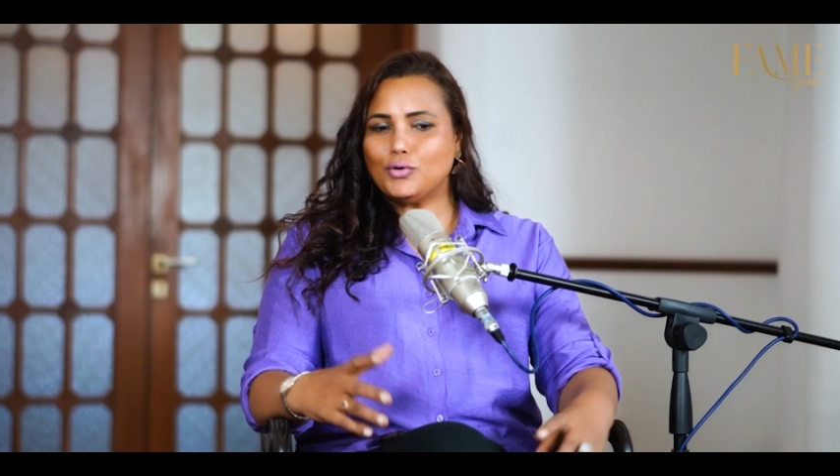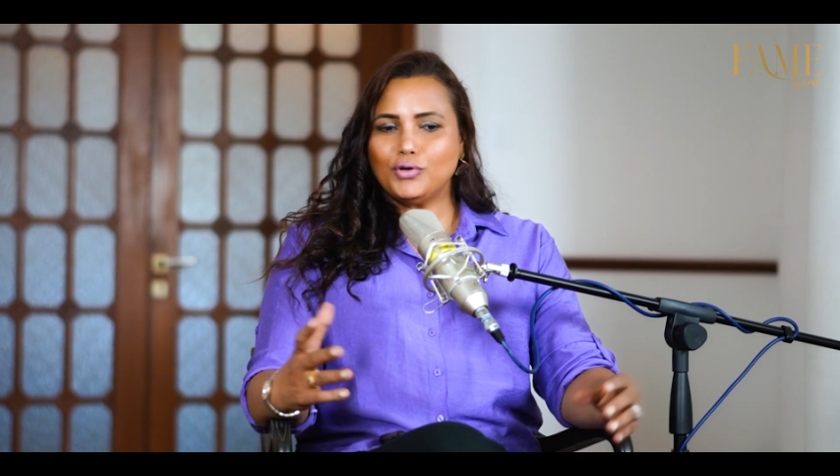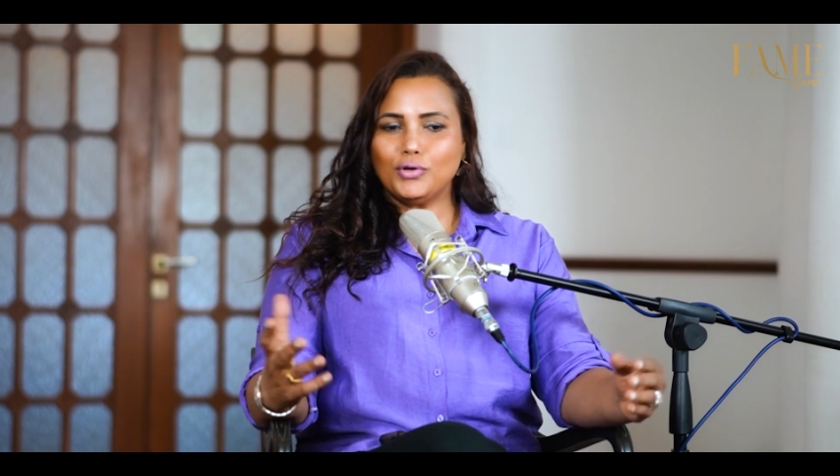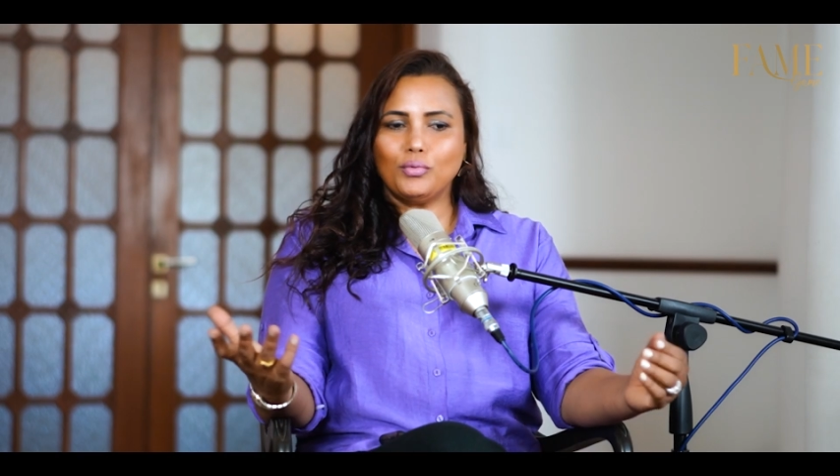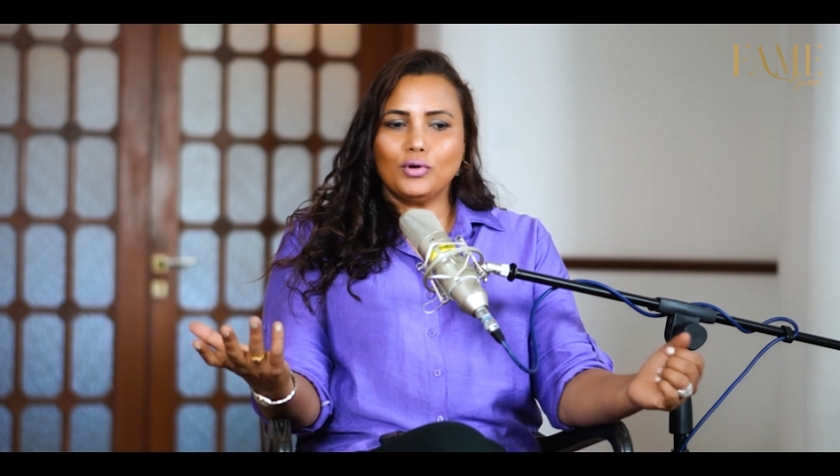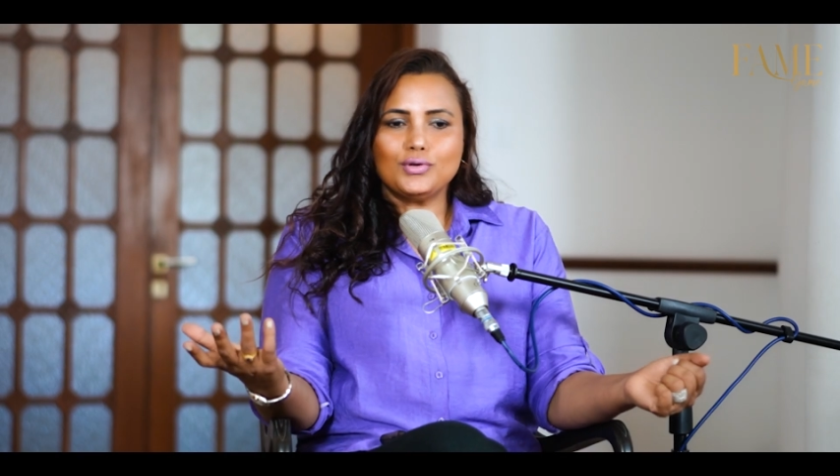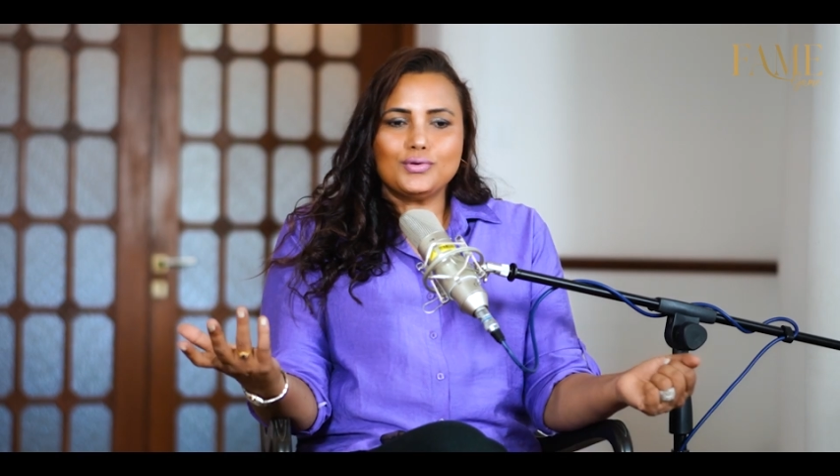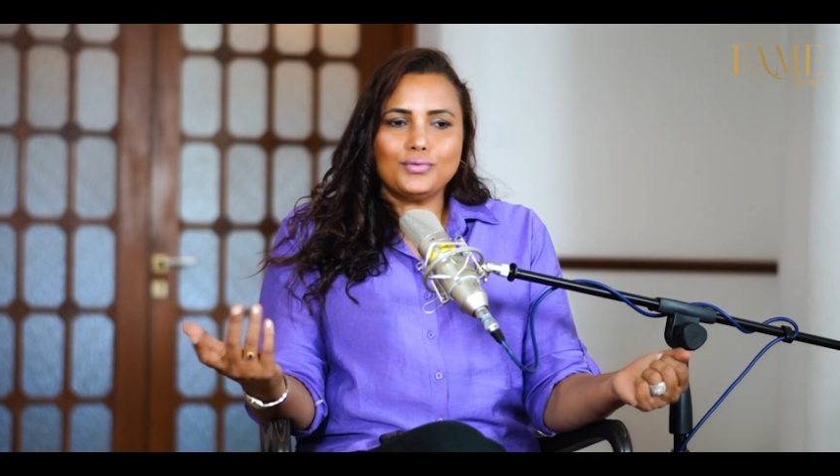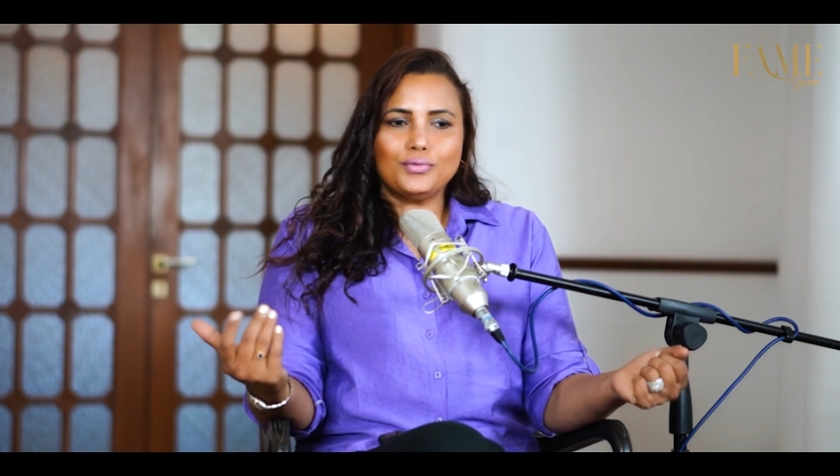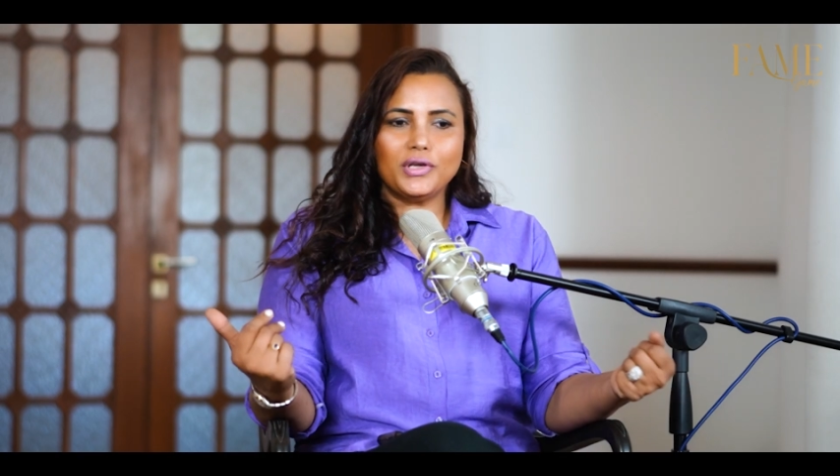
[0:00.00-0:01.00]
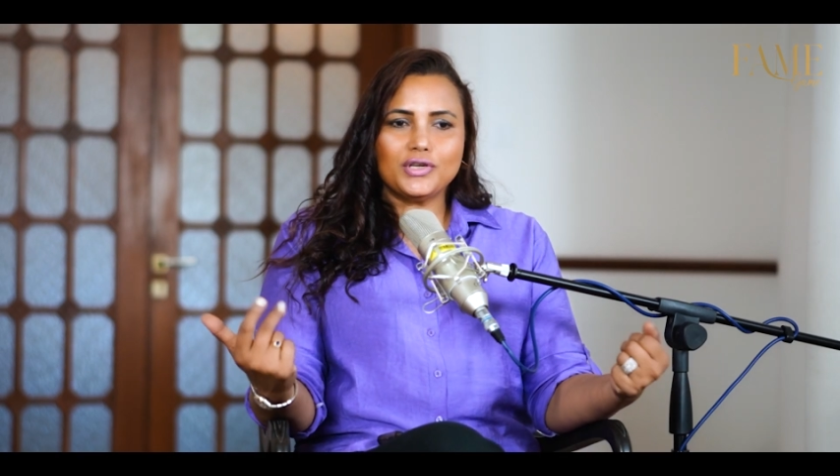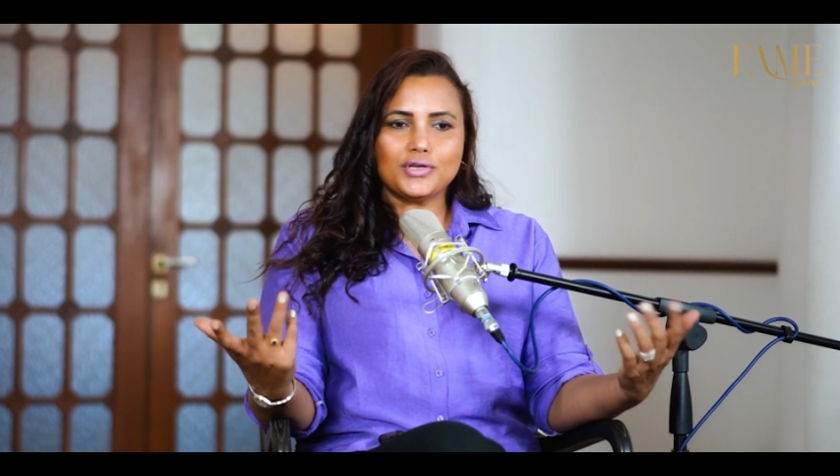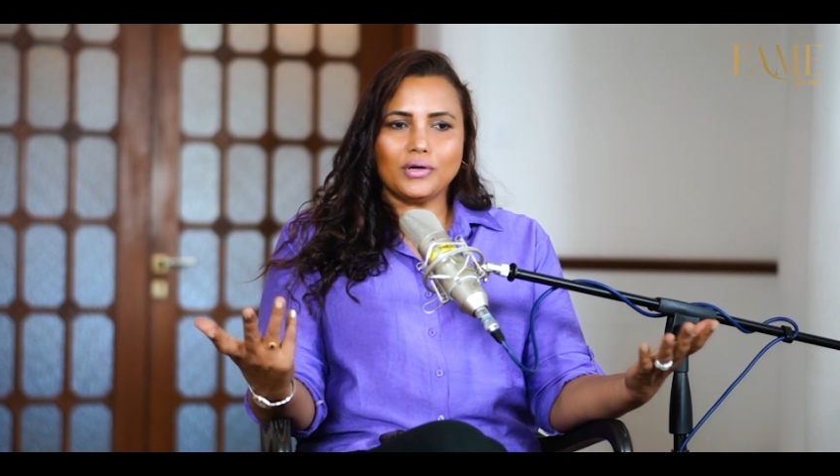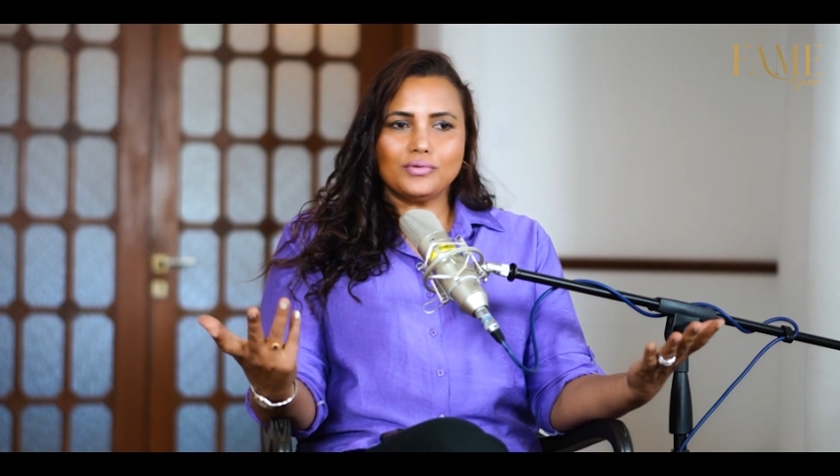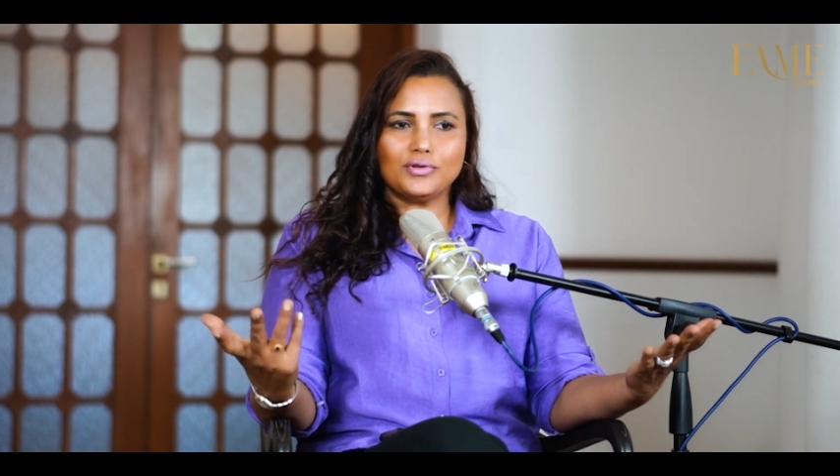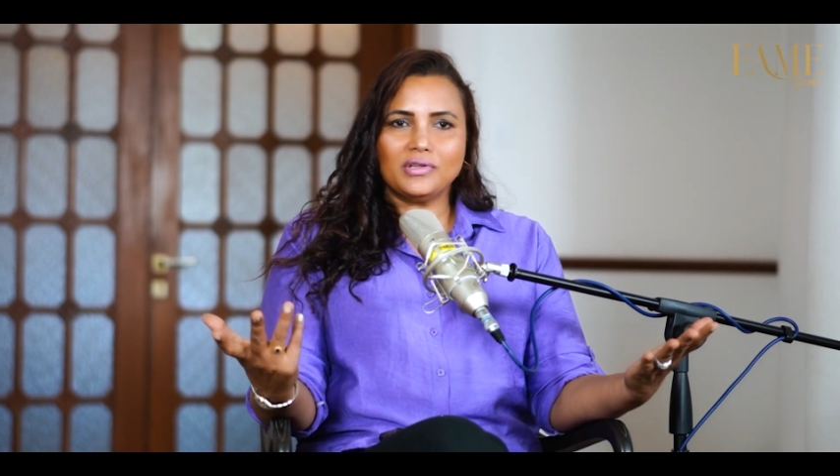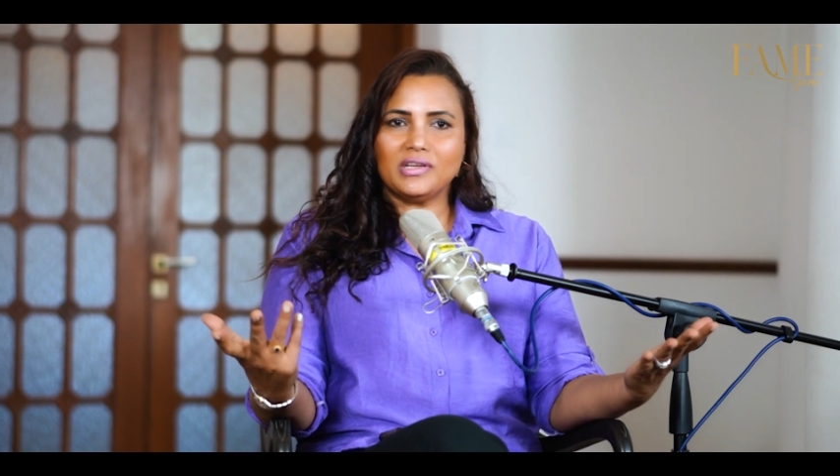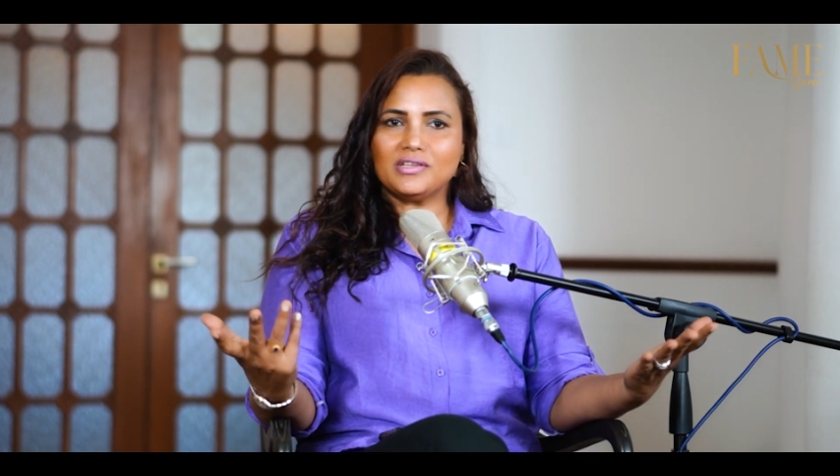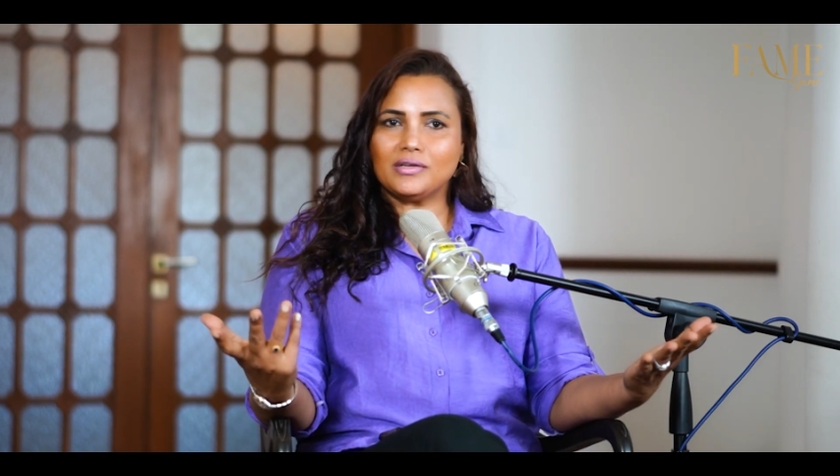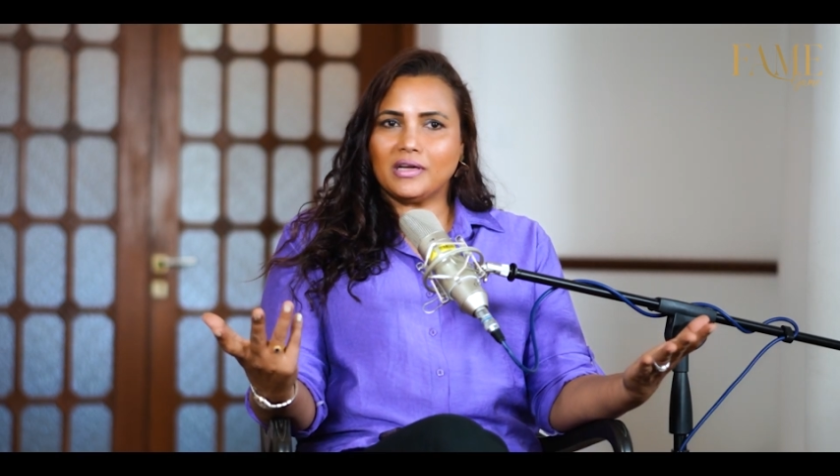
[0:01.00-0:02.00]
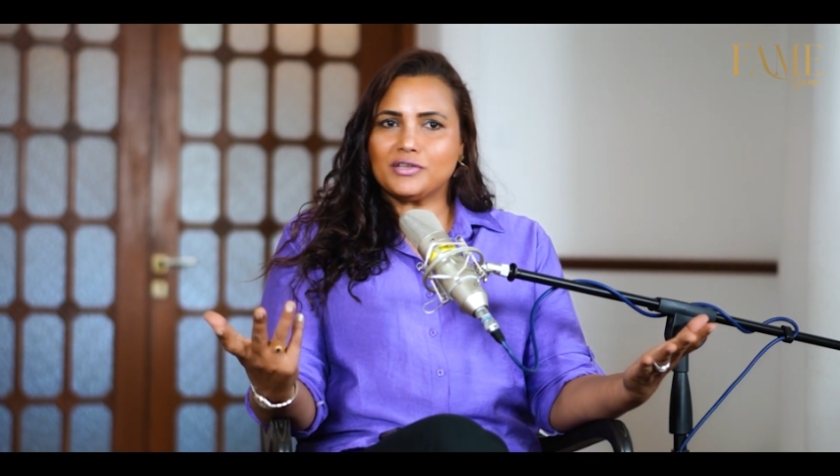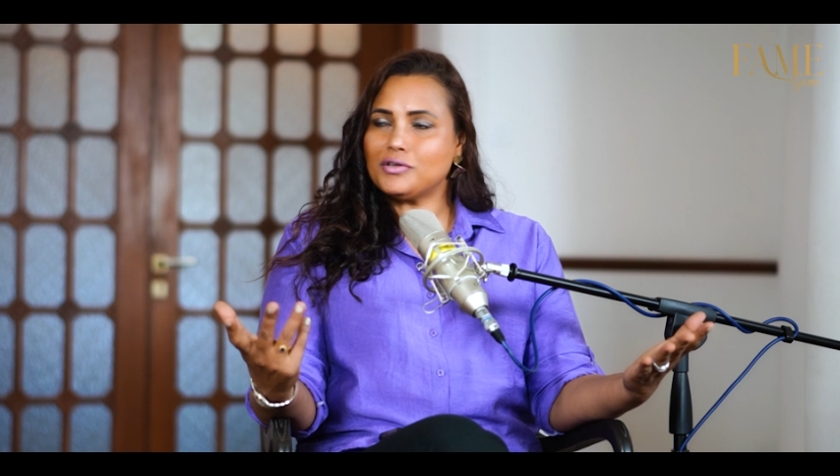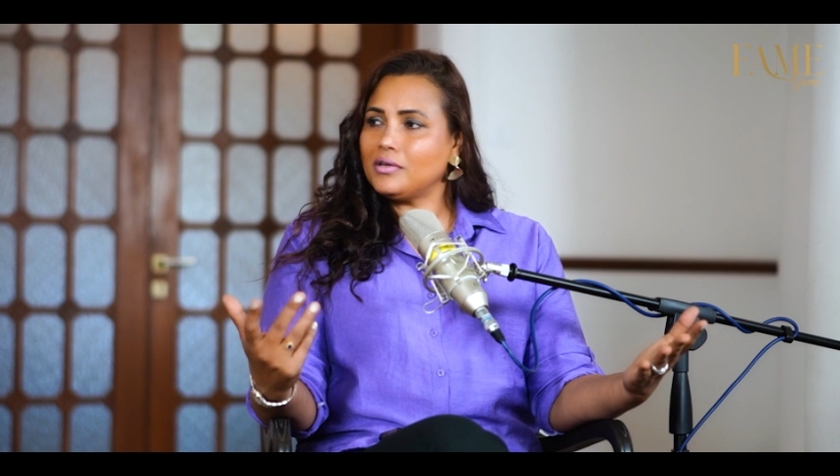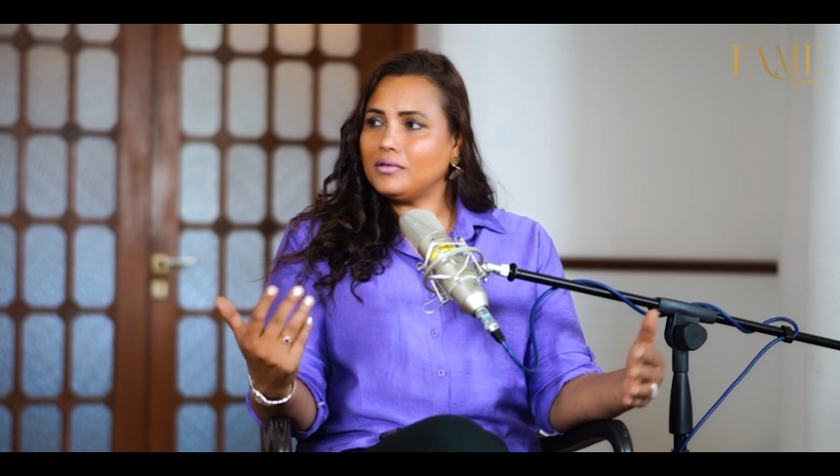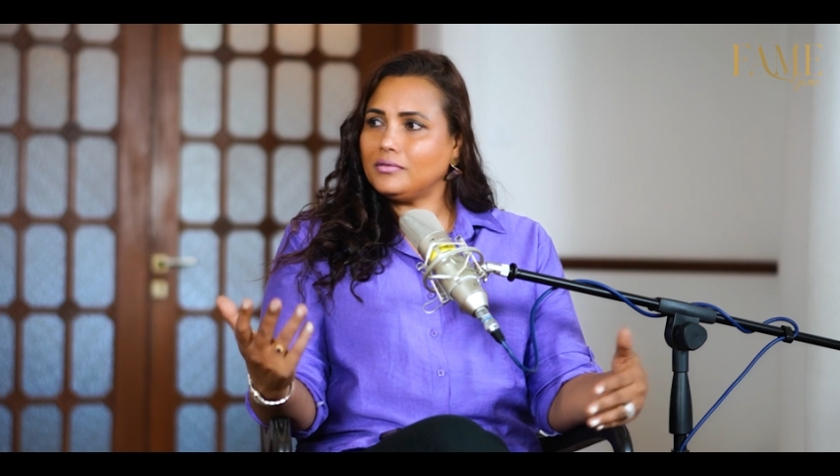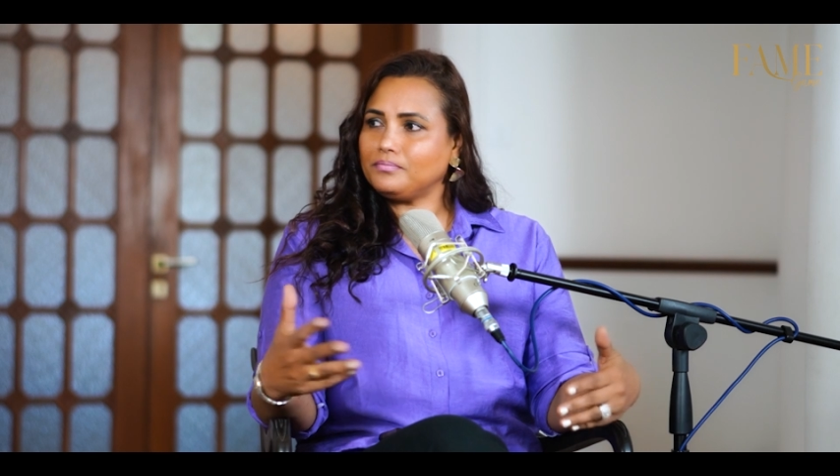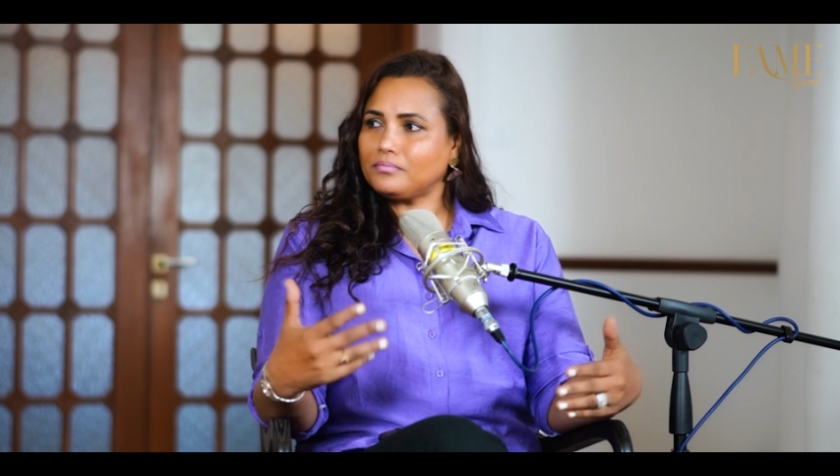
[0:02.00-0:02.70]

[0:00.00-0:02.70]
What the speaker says: Don't you want to reach out to the international